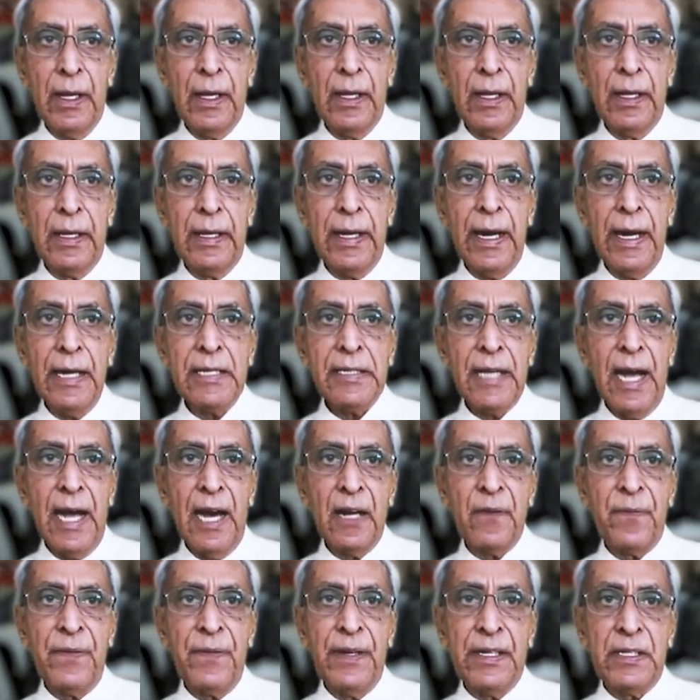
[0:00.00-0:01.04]
Rates
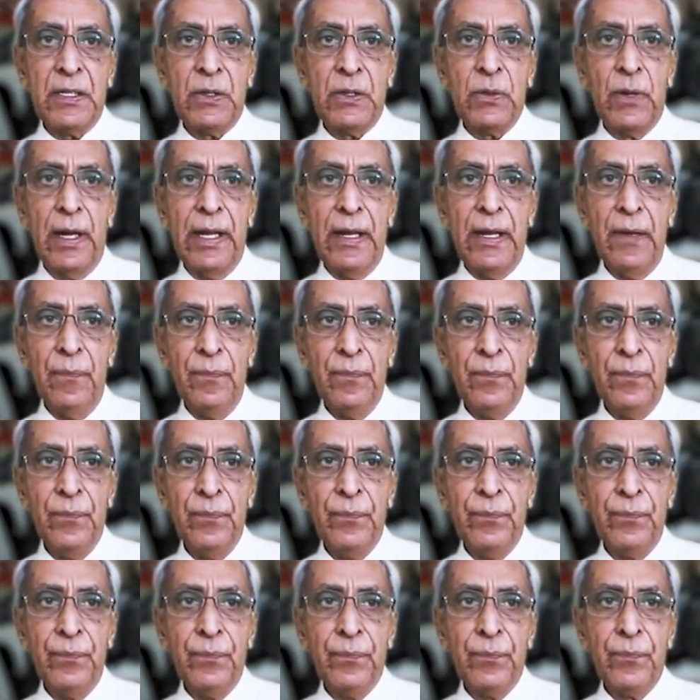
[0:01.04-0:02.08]
are fixed today,
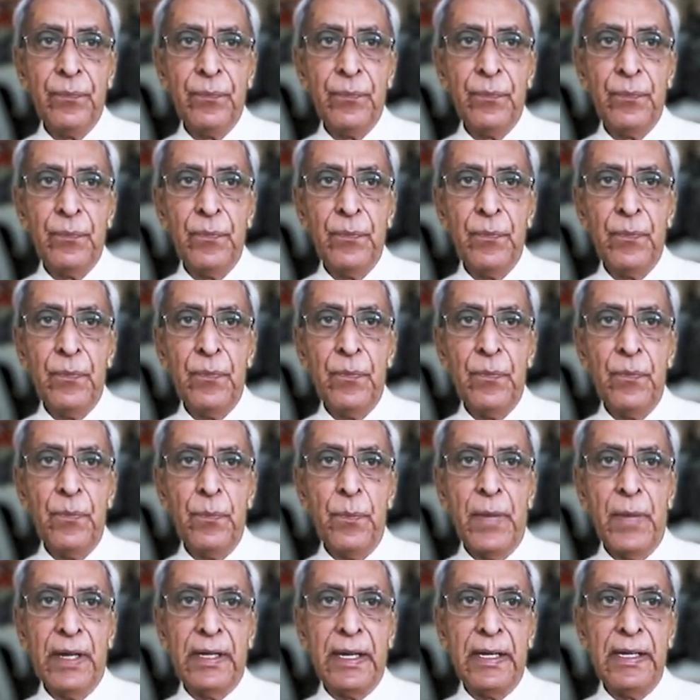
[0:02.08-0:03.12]

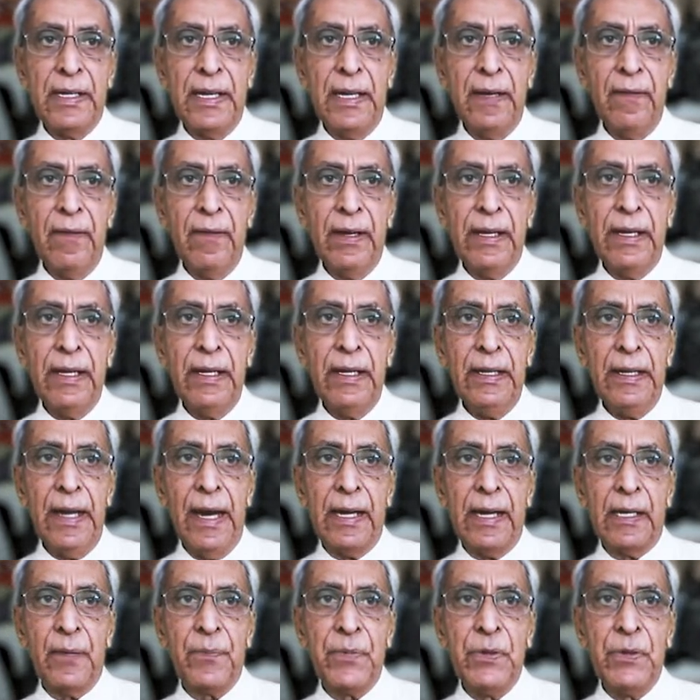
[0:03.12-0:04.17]
but the delivery
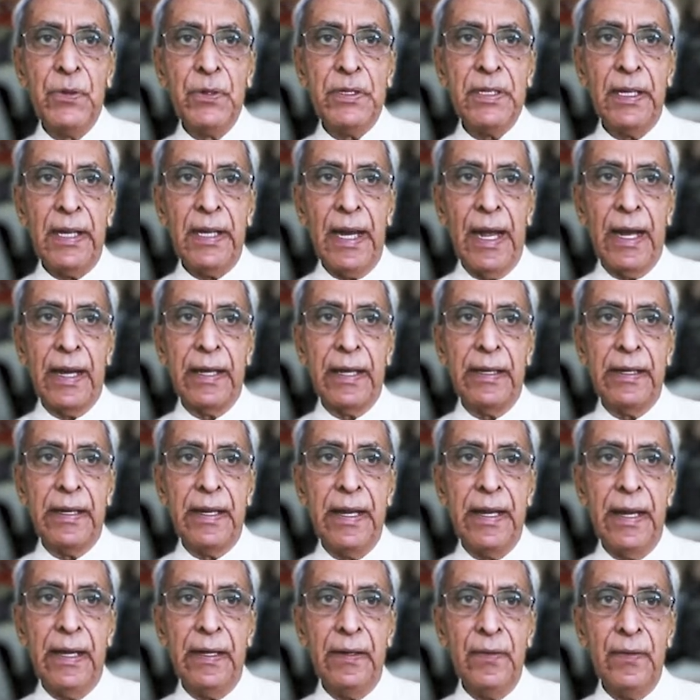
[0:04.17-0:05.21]
at a future agreed
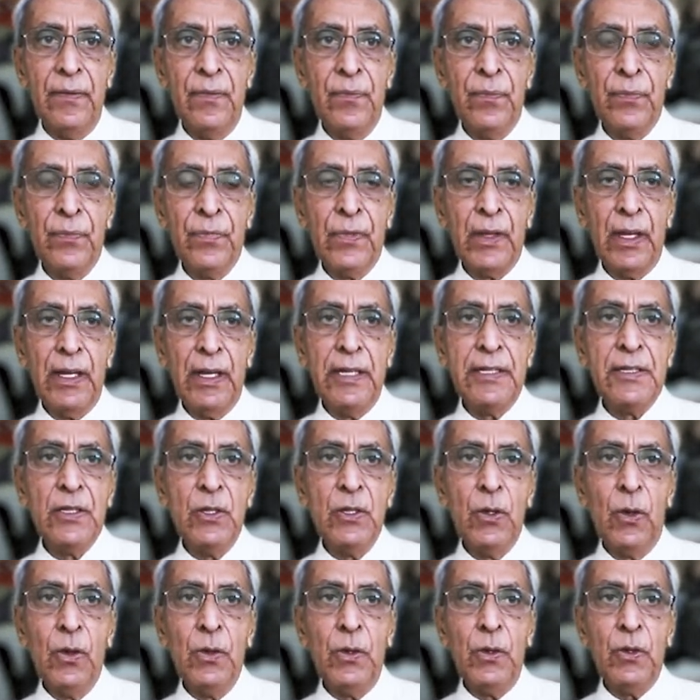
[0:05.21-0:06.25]
date is
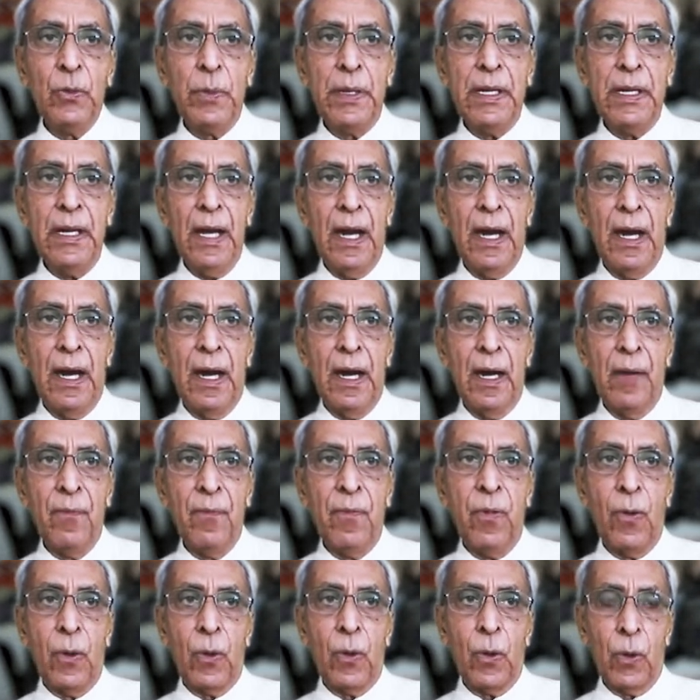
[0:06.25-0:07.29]
known to be a
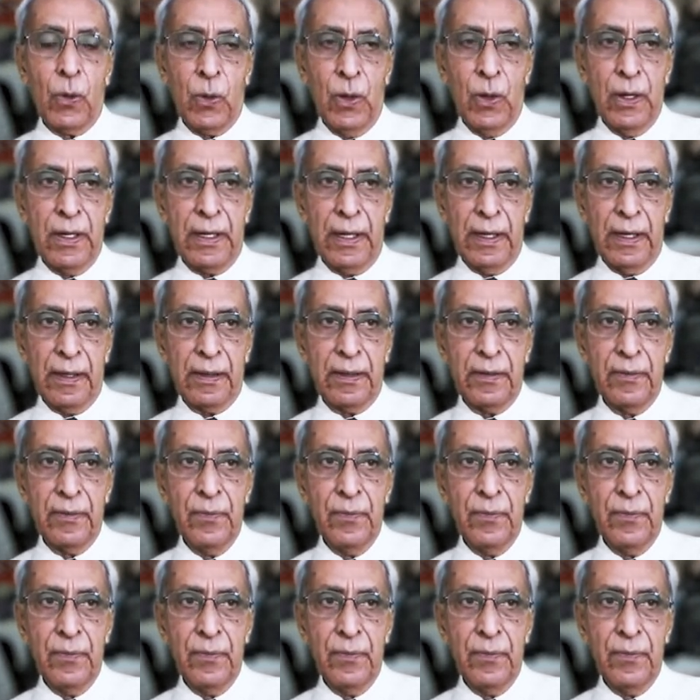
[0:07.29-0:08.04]
forward contract.